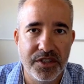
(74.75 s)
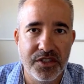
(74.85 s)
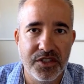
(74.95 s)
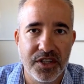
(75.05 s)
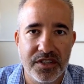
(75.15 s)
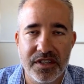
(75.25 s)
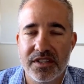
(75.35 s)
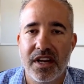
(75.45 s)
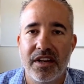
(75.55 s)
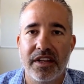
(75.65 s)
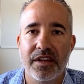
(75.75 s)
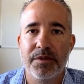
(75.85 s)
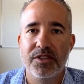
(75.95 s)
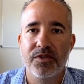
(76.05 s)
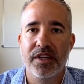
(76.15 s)
is just kind of like in
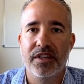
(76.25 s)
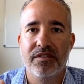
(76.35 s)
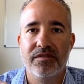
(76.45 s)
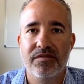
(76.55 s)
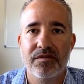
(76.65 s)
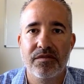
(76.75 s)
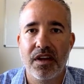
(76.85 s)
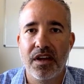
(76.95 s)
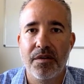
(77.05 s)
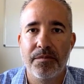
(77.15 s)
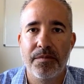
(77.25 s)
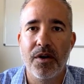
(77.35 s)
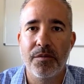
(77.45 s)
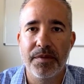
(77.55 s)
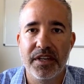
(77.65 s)
between
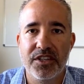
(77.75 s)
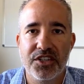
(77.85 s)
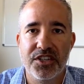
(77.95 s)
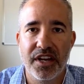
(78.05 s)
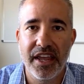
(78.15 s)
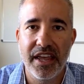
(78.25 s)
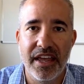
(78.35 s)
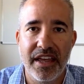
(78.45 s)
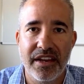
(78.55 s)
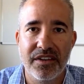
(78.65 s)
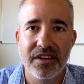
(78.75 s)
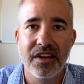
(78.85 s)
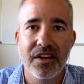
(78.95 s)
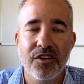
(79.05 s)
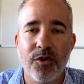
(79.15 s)
Palm Beach and
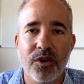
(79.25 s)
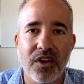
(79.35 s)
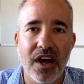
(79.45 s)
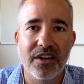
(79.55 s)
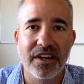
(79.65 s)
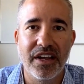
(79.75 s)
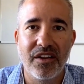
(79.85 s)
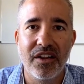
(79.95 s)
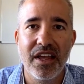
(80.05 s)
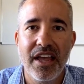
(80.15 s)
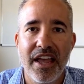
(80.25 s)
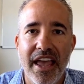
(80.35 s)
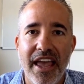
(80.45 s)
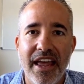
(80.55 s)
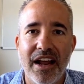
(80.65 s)
Fort Lauderdale.
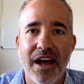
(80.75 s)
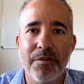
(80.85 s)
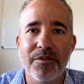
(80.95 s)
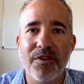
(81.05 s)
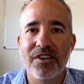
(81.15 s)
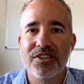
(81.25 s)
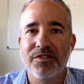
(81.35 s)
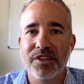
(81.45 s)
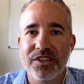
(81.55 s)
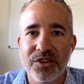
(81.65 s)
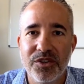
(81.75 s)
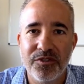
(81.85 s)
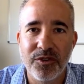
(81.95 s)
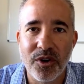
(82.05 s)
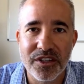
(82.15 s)
And I'm a relatively new
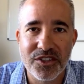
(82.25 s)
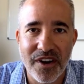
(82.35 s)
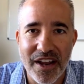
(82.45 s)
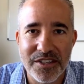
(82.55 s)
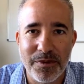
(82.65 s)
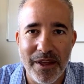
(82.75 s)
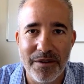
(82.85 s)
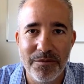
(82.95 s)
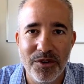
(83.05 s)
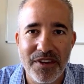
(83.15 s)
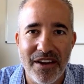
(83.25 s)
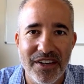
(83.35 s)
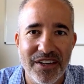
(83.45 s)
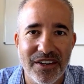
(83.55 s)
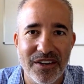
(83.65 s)
Florida transplant. Moved down
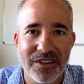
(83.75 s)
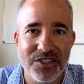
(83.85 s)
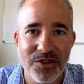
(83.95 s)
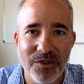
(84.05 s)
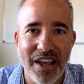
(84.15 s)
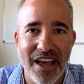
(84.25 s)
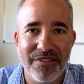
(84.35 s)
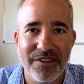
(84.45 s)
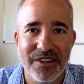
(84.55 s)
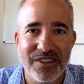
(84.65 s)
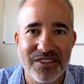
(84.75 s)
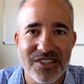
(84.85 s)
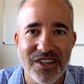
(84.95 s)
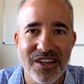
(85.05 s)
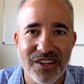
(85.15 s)
here 2.5
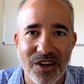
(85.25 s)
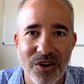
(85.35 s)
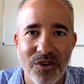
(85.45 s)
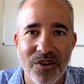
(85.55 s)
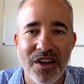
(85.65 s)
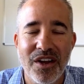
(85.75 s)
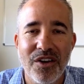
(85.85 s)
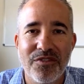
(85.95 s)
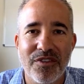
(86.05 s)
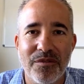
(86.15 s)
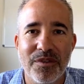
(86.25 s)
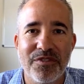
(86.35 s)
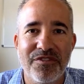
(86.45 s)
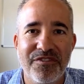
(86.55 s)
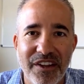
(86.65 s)
years ago from
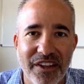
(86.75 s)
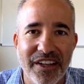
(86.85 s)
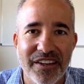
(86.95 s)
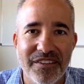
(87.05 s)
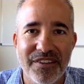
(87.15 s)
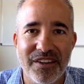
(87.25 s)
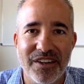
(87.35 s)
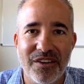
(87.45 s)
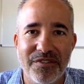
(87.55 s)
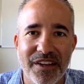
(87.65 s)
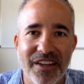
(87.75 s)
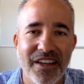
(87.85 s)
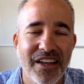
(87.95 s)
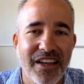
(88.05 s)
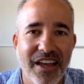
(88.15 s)
Philadelphia.
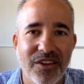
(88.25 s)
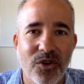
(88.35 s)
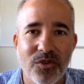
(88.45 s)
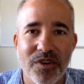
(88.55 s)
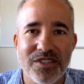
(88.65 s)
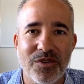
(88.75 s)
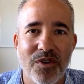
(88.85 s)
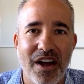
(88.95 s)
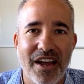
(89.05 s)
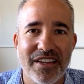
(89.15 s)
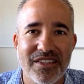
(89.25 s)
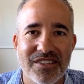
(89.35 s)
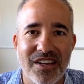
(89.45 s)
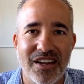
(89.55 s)
And the whole reason why is